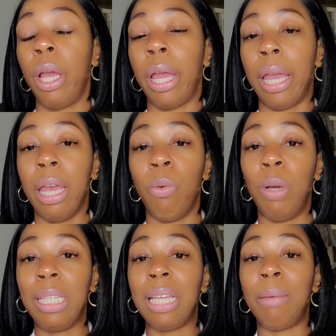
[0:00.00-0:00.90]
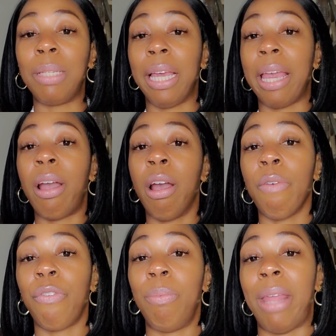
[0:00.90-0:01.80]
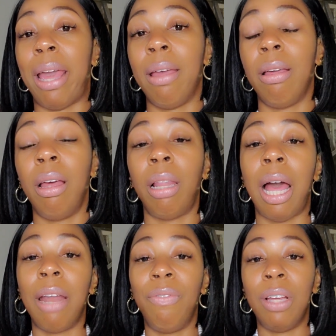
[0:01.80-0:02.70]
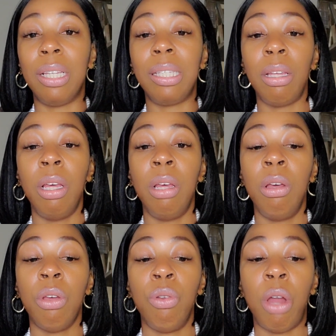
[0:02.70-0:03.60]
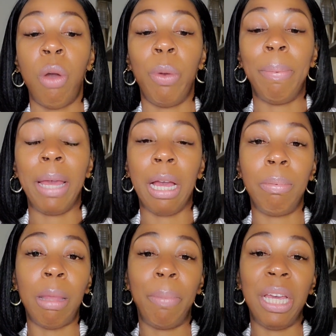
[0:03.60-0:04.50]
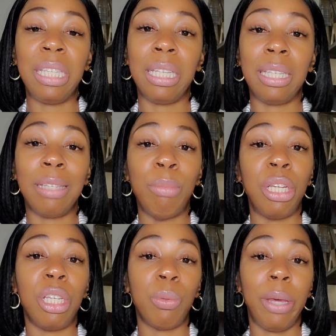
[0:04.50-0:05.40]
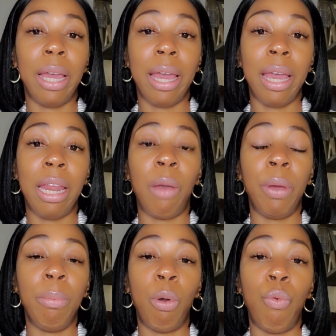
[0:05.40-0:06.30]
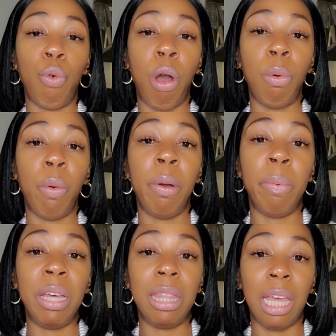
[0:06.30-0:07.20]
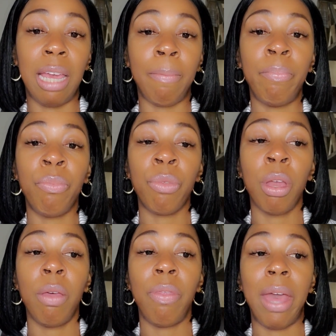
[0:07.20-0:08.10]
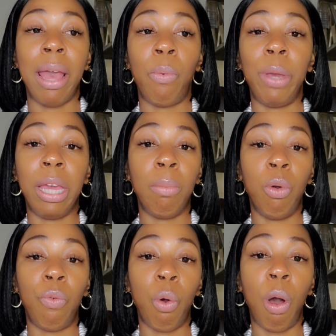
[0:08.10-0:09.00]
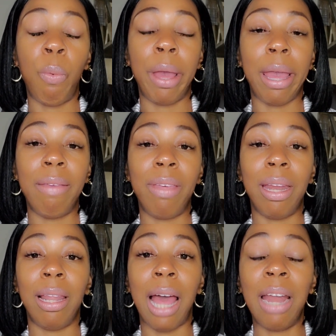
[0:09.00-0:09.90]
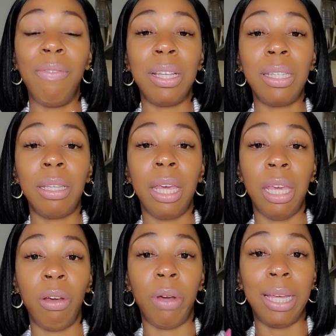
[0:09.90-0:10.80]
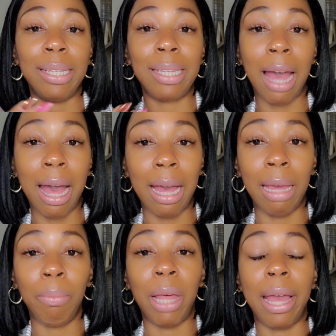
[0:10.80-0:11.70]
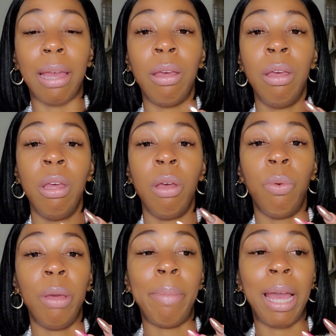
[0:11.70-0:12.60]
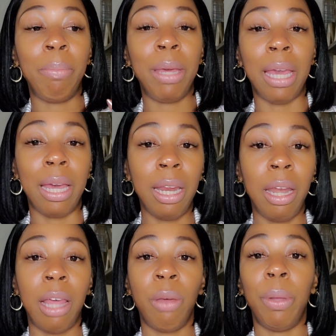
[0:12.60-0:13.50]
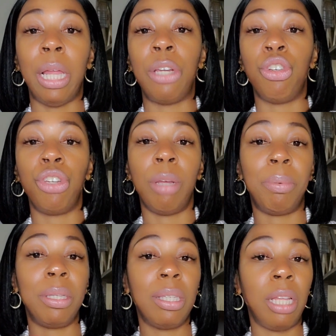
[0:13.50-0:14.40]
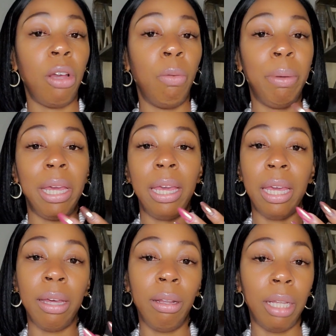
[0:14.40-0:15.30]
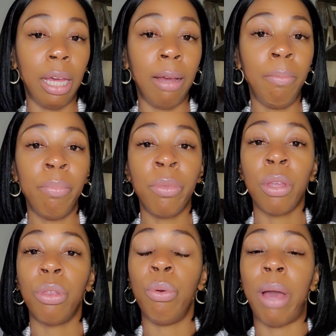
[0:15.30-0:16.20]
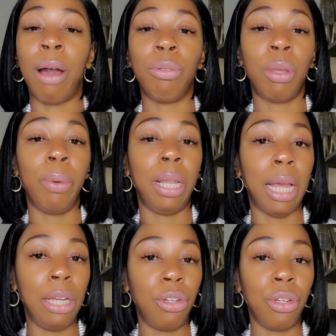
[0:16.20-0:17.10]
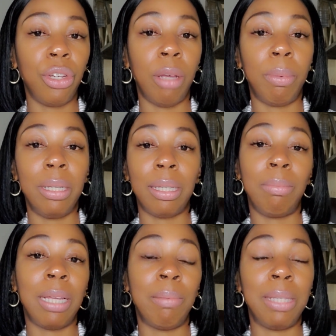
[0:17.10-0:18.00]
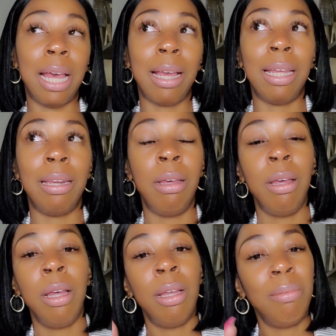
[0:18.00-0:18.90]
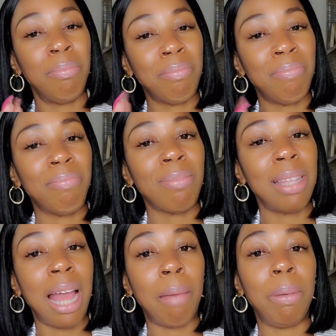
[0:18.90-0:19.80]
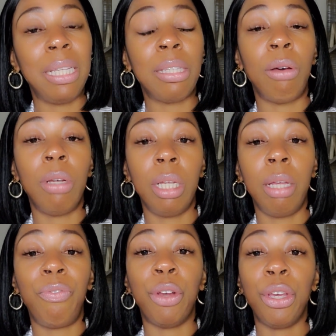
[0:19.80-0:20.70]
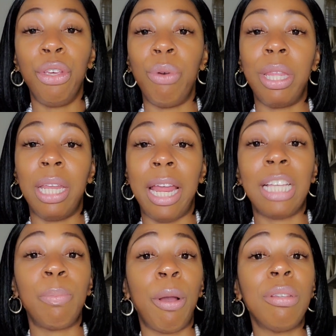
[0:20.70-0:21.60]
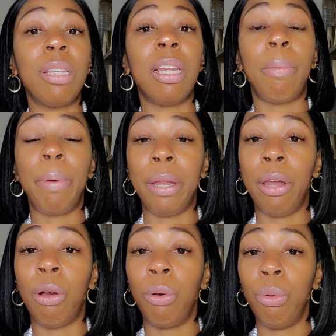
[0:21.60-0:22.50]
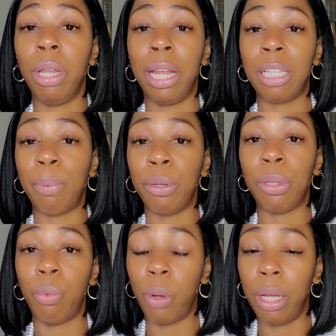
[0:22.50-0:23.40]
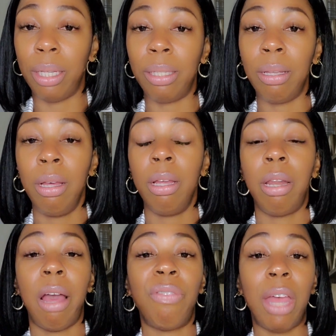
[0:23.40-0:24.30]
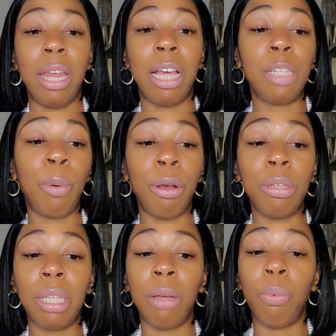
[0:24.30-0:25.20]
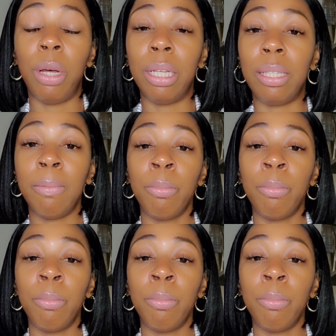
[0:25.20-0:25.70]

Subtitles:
and we seem to get hurt from that. A lot of us, we pick up the pieces as much as we can and we move on with what we think that we can move on with. And then a lot of us heal in time. Like, we might be in another relationship and still be healing throughout the relationship, and sometimes that can not be so good for you and the next person, depending on who the next person was. Now, if that next person was,